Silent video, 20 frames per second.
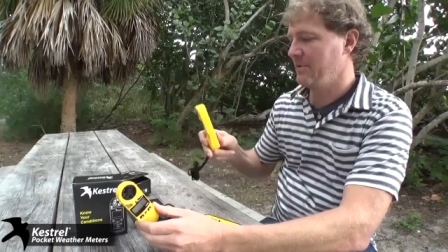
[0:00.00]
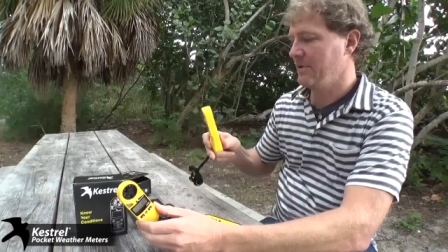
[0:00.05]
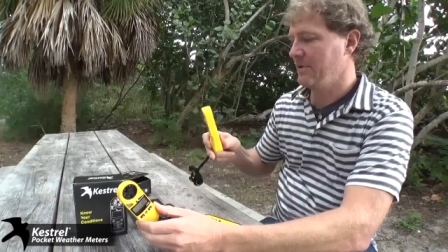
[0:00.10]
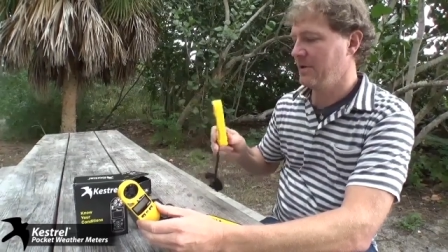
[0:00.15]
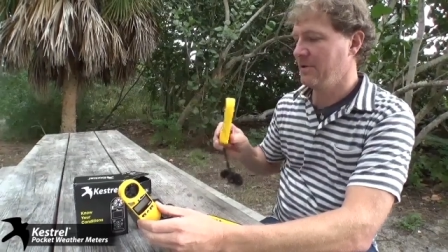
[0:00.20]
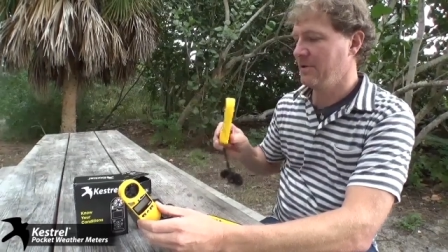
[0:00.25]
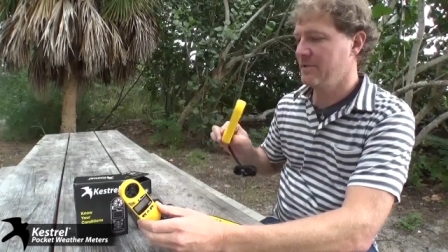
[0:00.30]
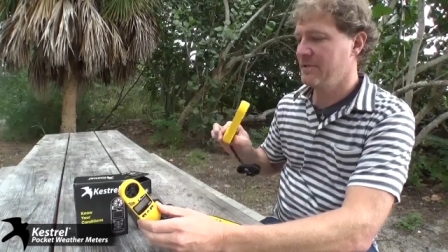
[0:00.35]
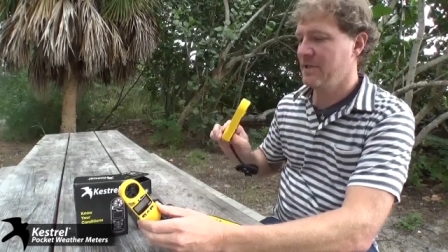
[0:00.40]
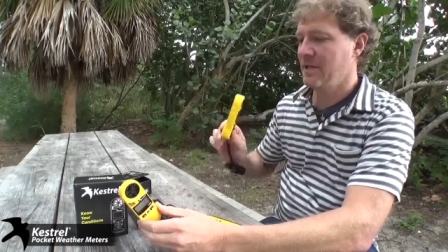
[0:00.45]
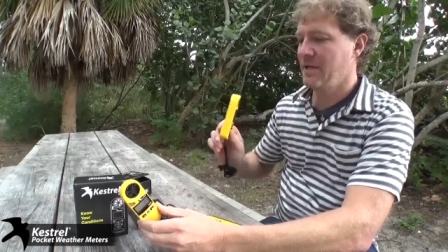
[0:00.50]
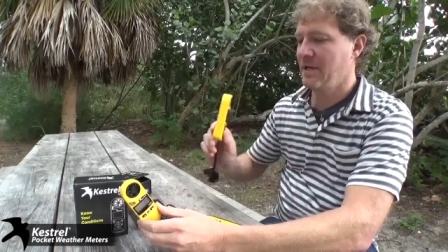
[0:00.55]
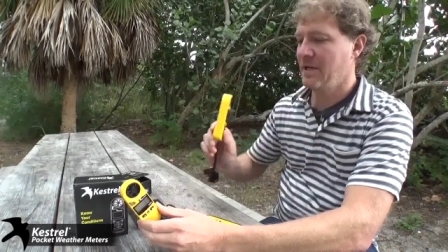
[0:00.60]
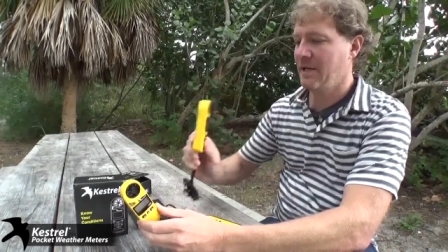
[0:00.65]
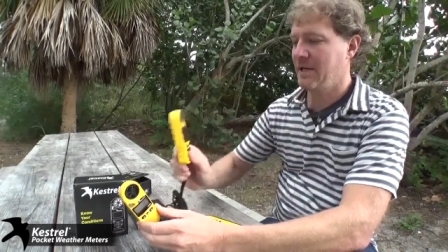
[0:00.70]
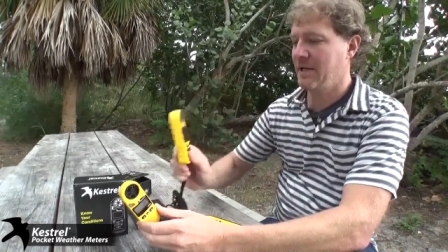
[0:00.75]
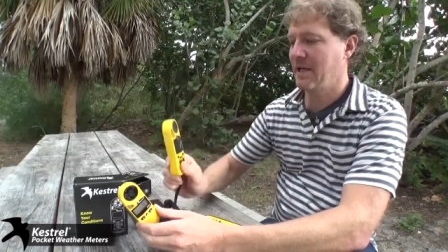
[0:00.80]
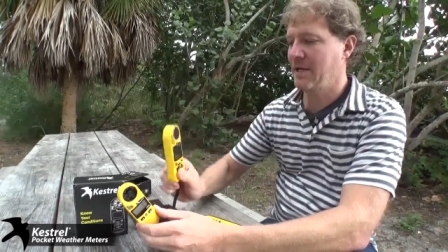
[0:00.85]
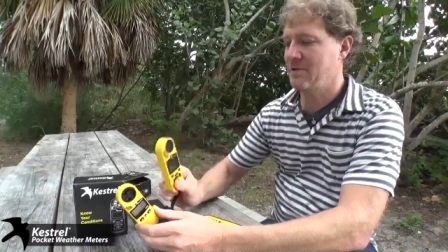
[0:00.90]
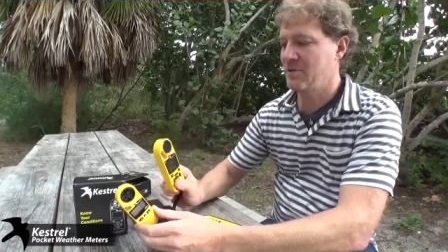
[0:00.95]
here's a
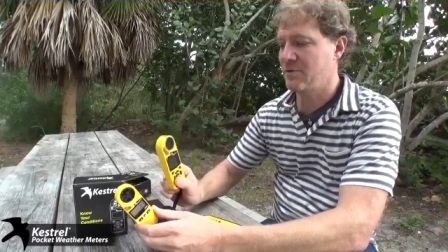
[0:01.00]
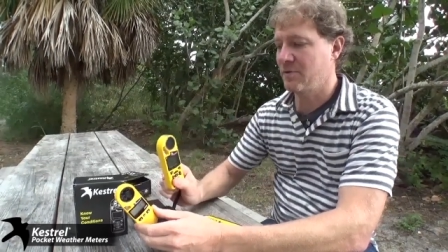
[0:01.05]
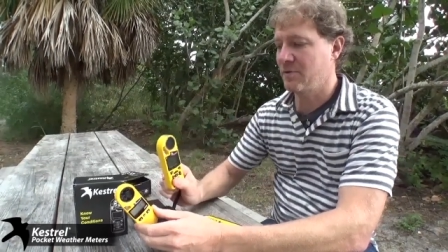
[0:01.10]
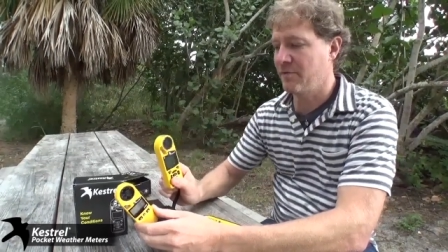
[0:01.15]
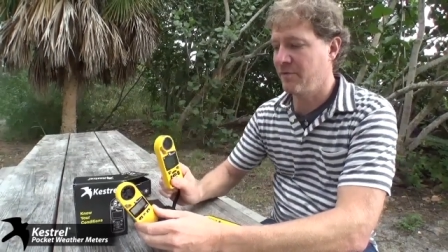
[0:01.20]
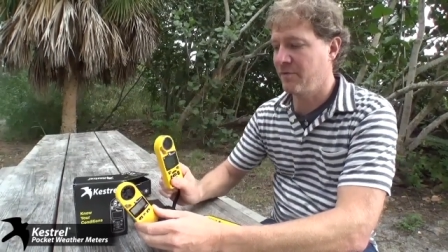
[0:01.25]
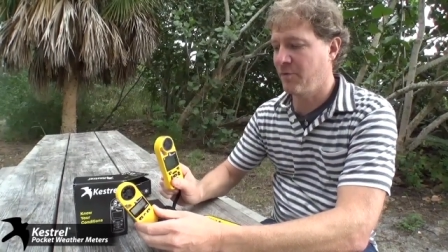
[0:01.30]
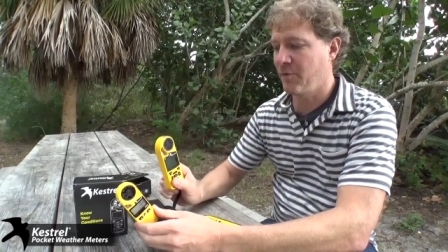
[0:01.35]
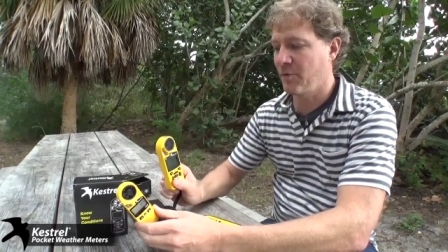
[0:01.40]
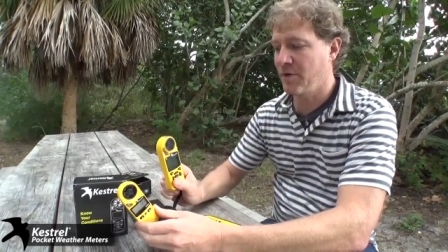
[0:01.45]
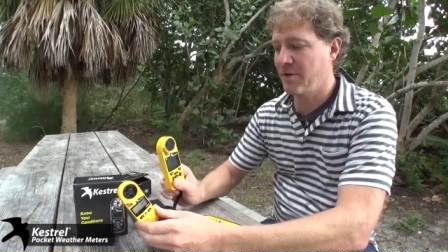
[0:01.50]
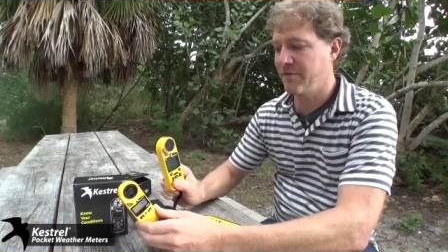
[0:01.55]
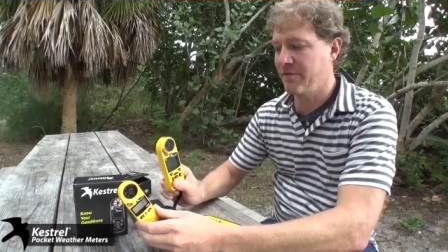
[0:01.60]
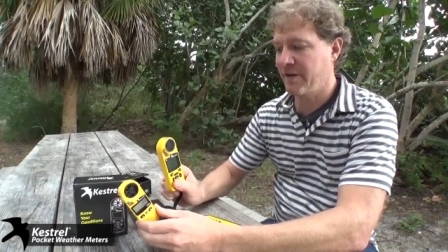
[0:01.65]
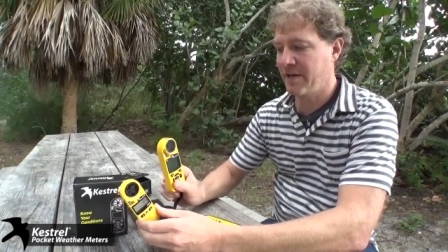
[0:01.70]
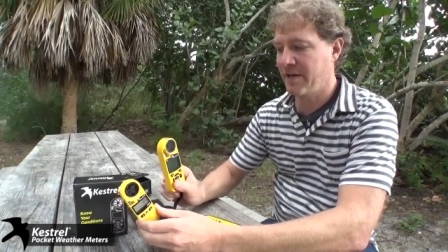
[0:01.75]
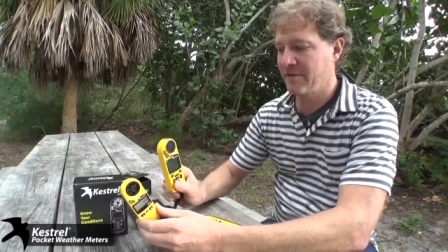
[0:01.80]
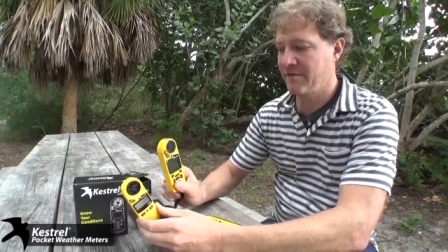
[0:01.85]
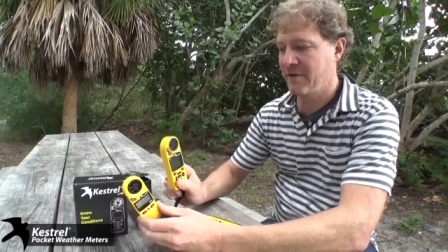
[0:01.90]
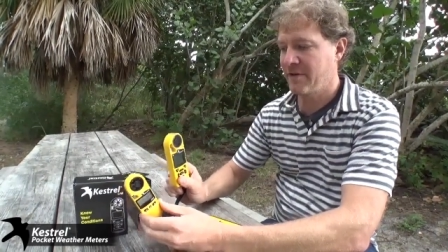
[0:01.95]
Kestrel
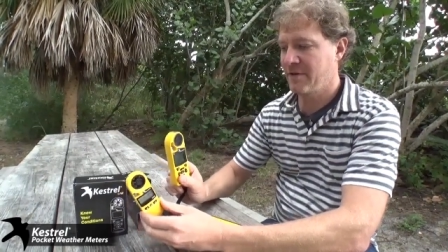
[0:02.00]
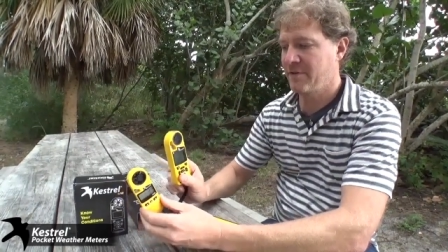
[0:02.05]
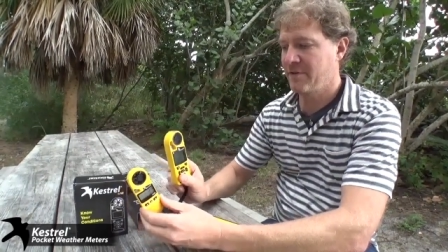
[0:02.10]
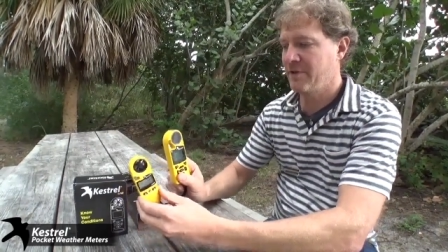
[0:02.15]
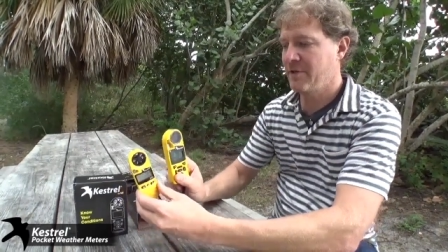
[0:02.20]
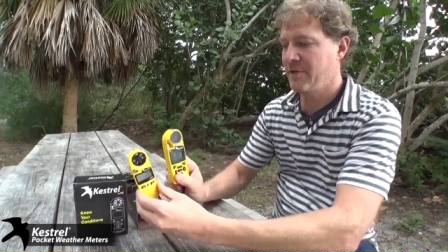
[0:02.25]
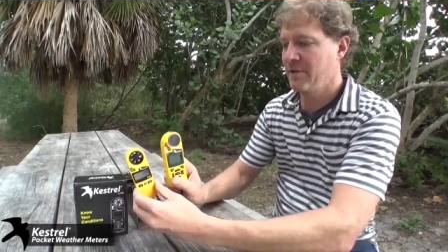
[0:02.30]
4500.